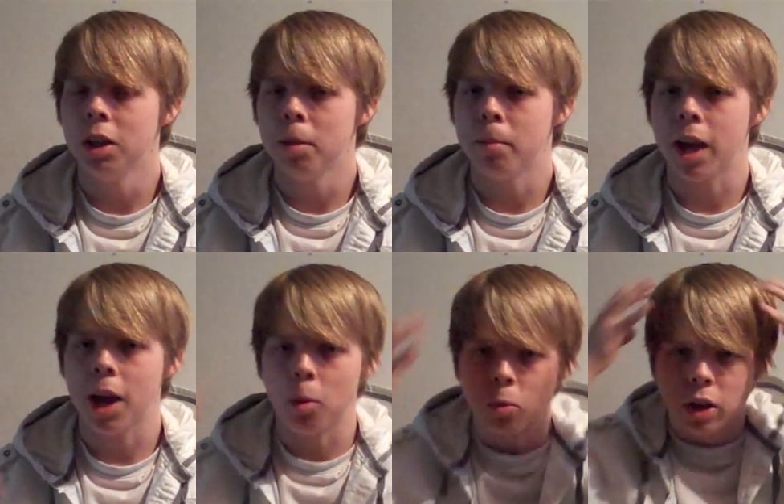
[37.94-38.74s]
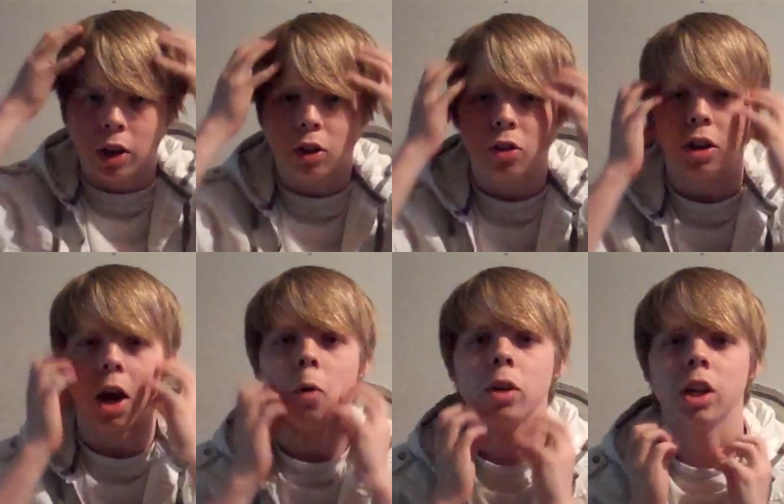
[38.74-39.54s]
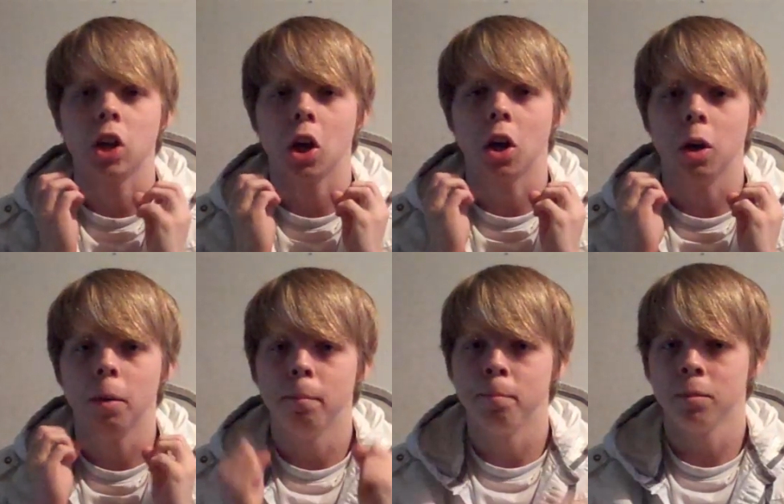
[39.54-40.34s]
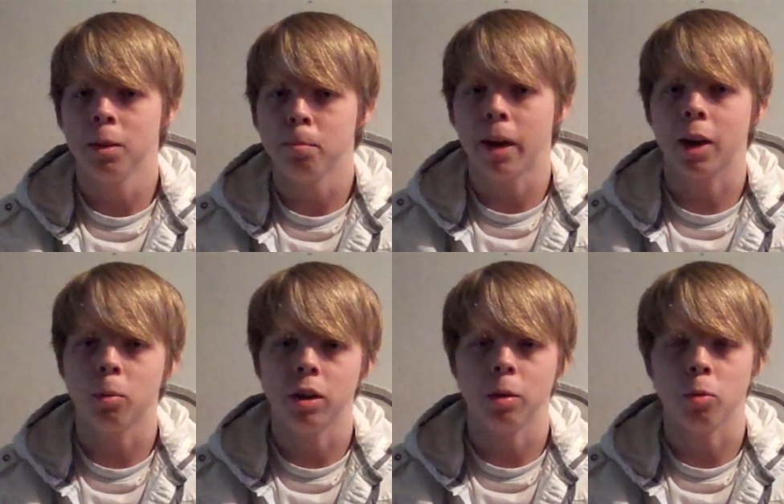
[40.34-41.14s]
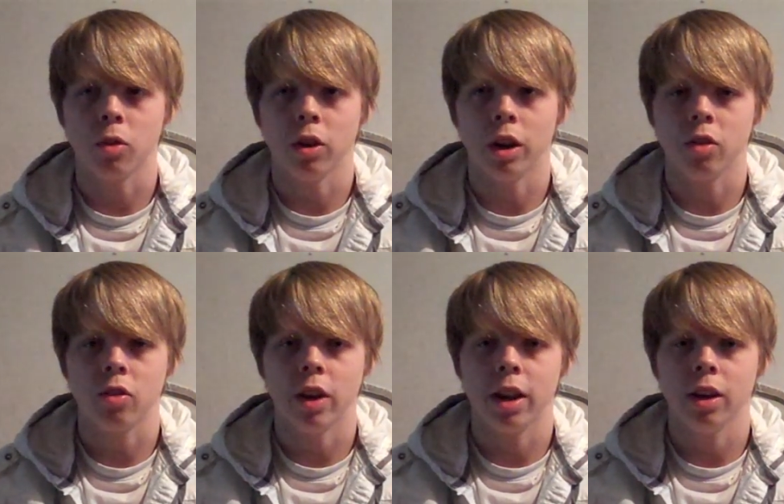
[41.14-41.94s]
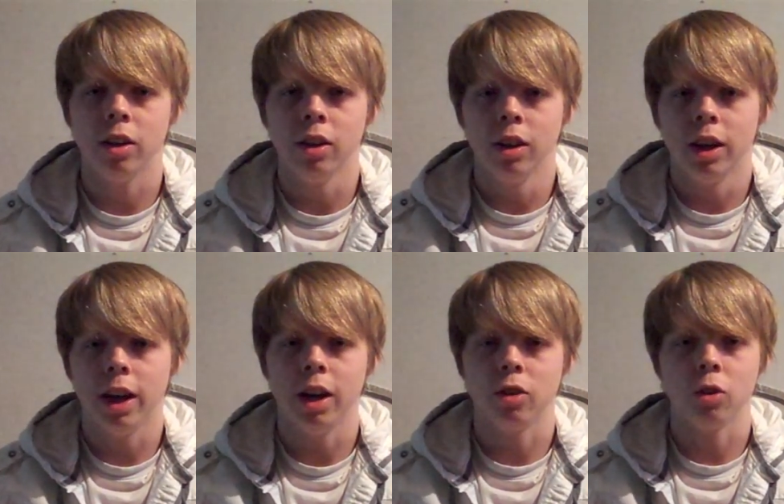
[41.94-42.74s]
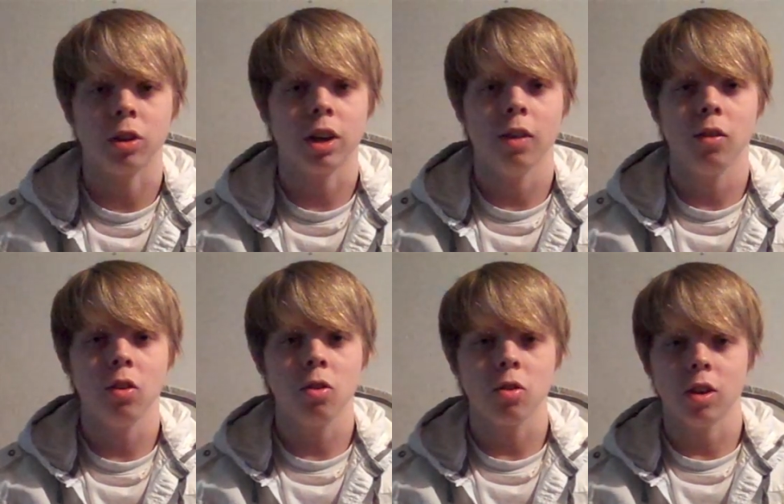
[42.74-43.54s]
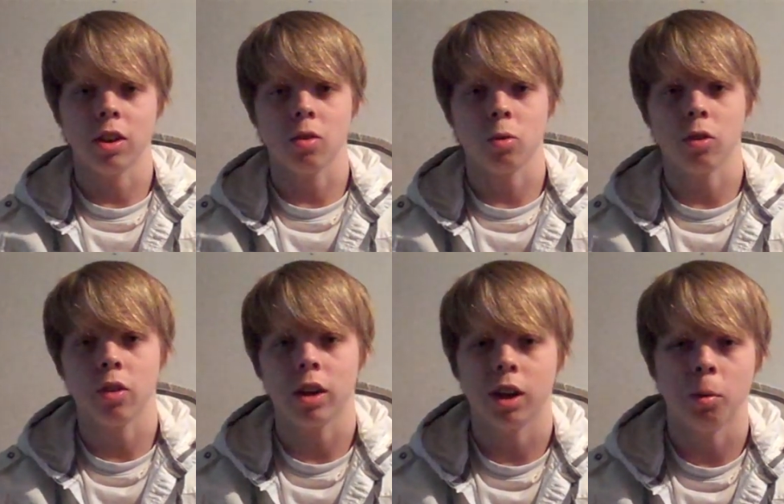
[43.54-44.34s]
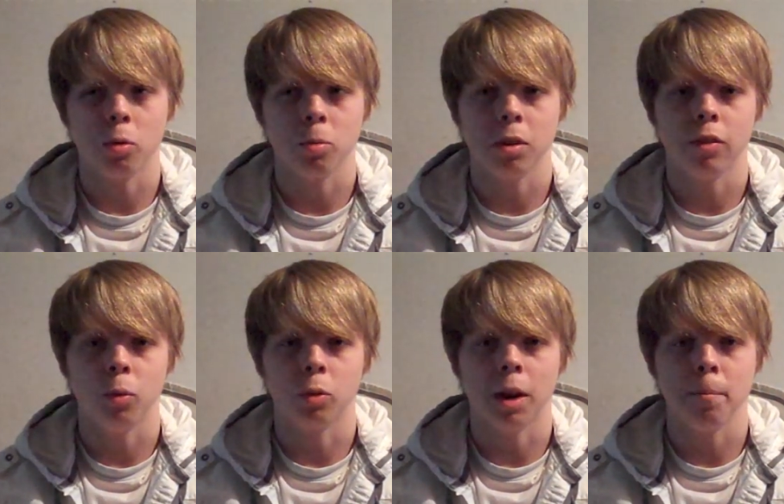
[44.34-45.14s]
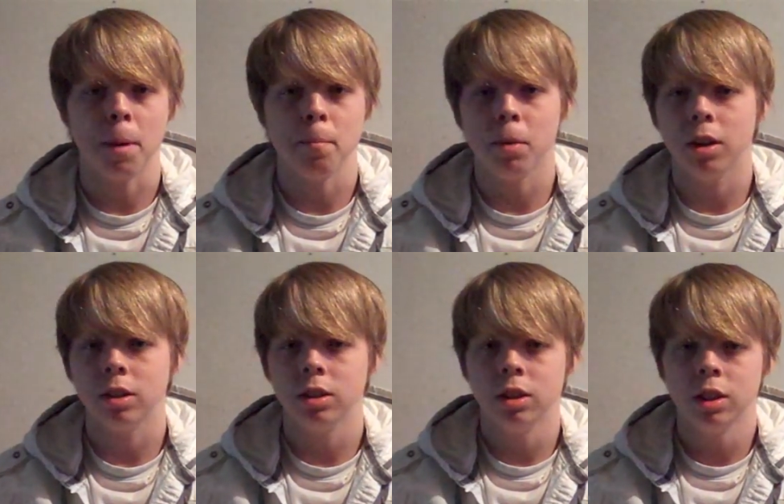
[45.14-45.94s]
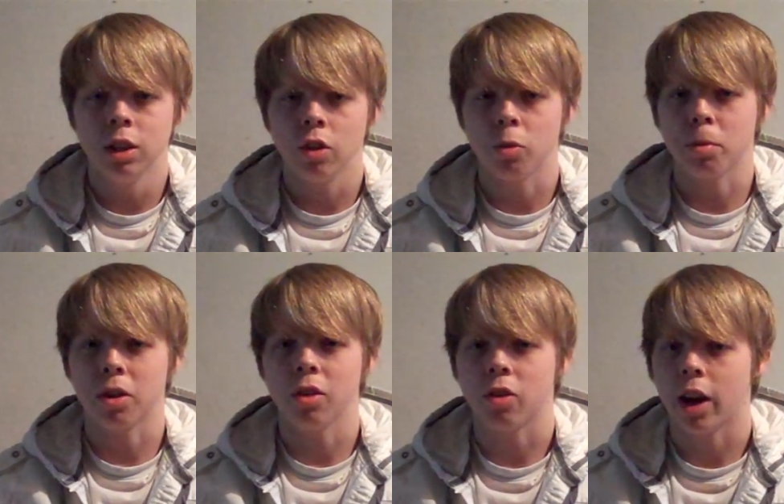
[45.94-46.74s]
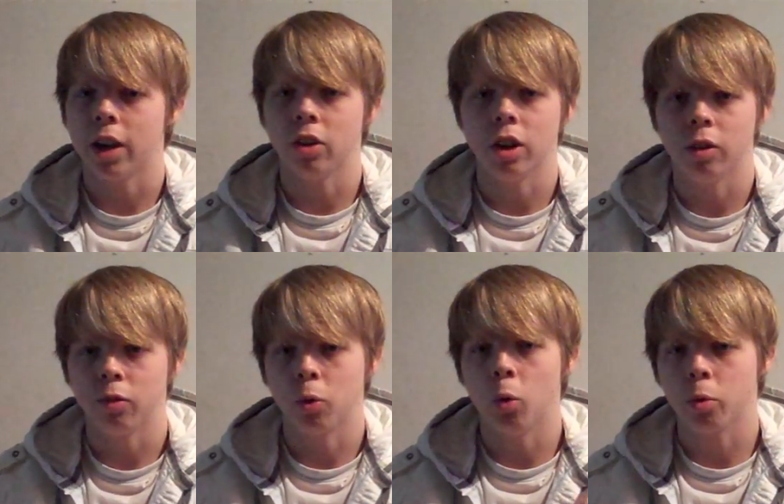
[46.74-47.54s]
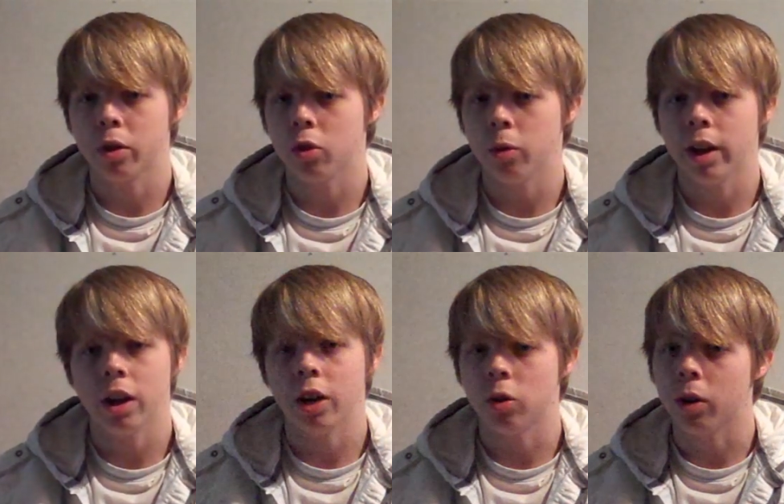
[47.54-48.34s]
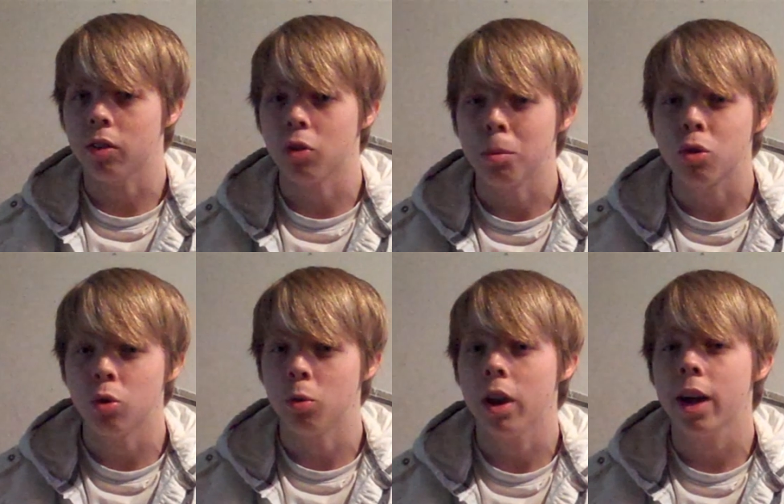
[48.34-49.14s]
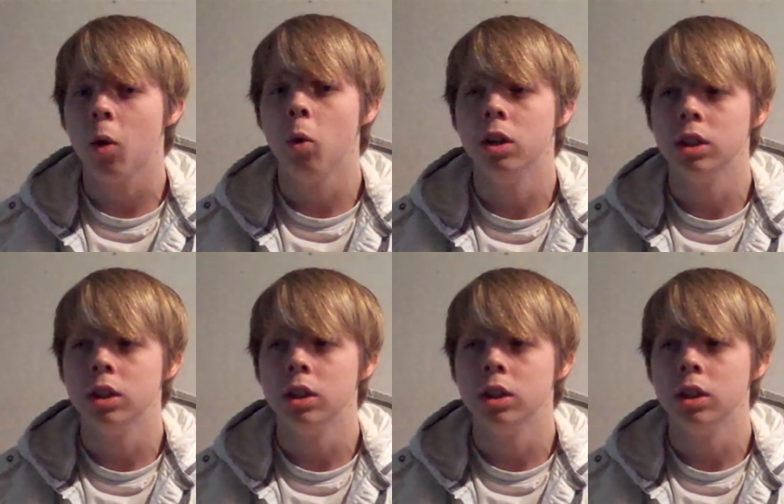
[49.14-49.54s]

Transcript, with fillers: My hair was like down here, back when I was on I C N, uh, doing covers and that sort of thing. I wasn't really a full-time member. It's because I had a ton of coursework to do then, I don't have so much to do now.